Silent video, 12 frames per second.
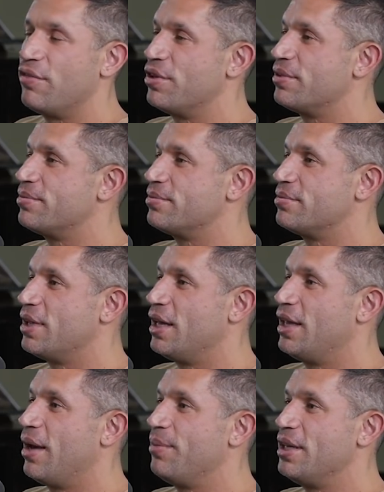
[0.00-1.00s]
heaven.
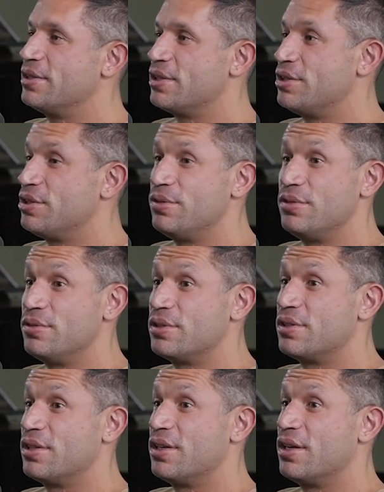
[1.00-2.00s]
And that means to
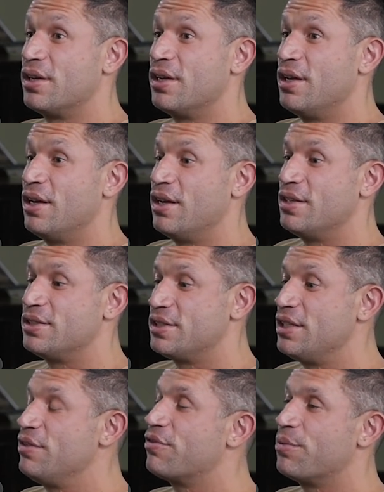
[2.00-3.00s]
choose to
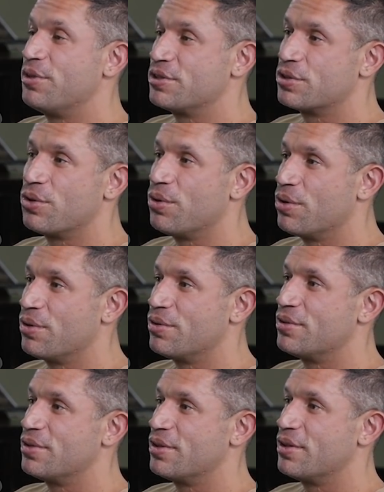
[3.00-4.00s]
see from the soul